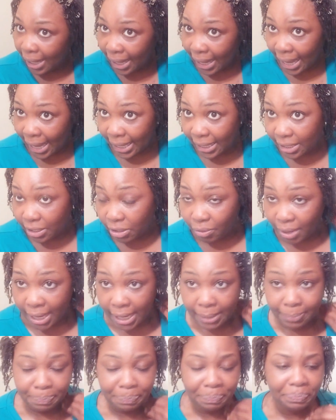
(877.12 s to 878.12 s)
at any
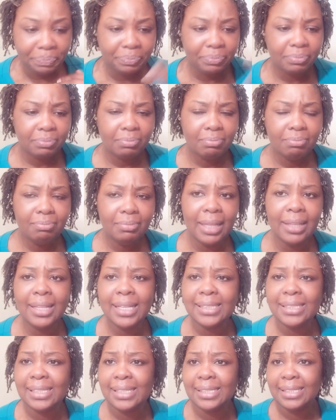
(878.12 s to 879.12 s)
rate,
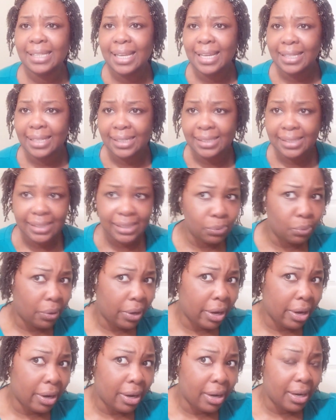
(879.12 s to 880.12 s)
this is it. This
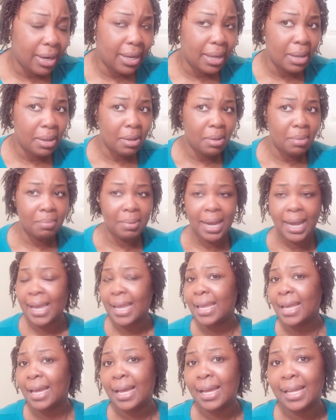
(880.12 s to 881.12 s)
is where
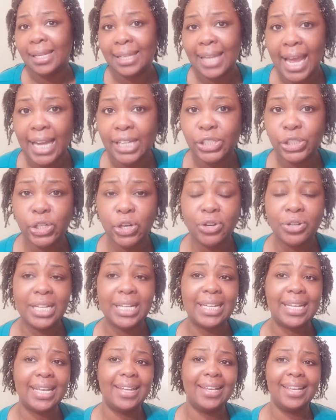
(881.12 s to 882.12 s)
my lock
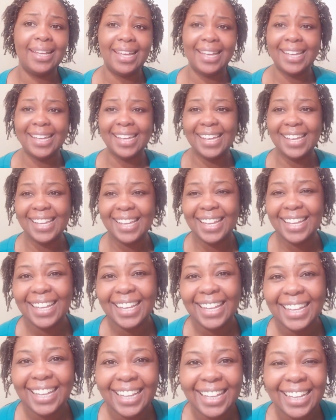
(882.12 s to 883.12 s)
journey
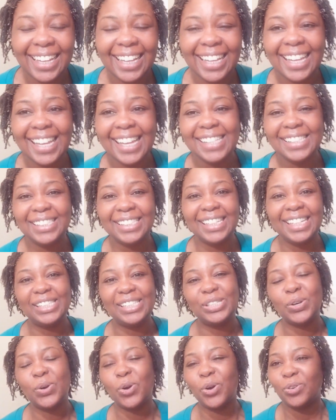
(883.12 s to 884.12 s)
is
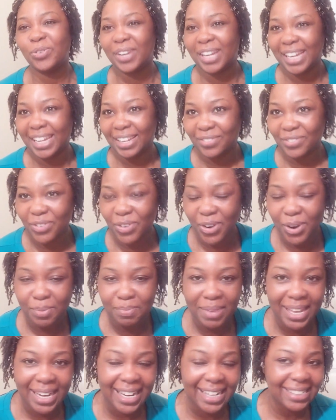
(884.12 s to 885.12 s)
detouring
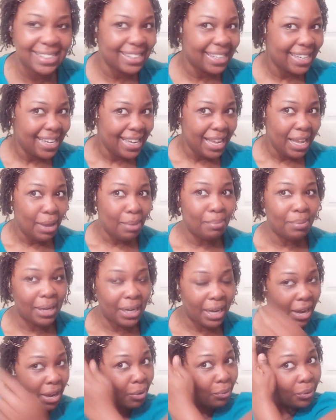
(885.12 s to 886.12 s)
for a minute,
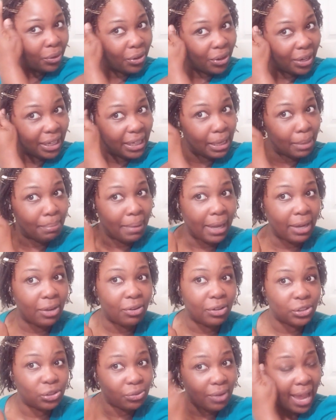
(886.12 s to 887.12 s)
but we're going to get
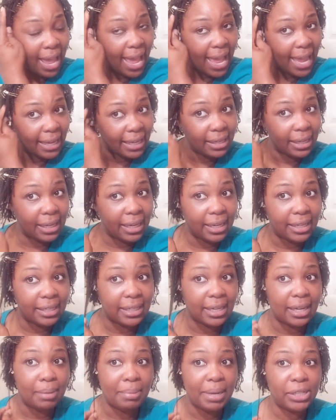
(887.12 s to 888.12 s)
back on track
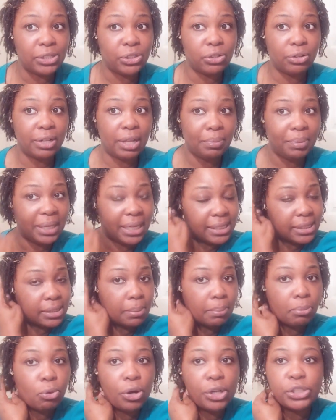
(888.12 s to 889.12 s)
and make sure that we
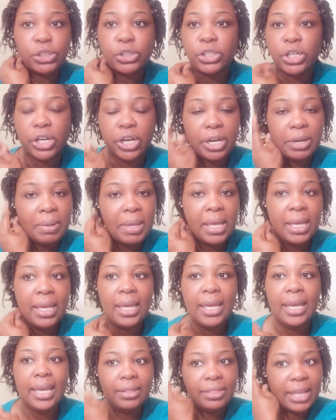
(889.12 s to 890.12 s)
get some moisture
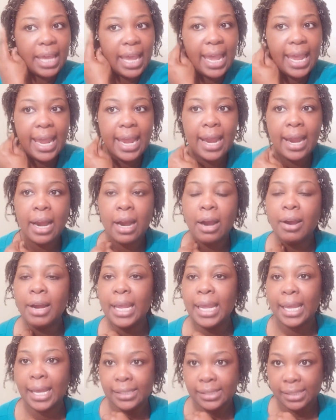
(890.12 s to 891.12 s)
in the
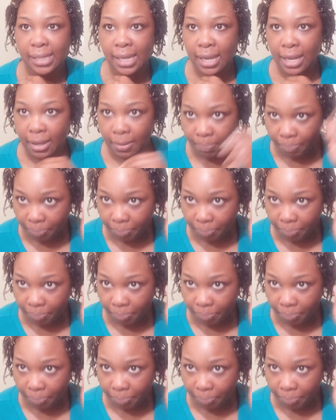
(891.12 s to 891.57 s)
hair, and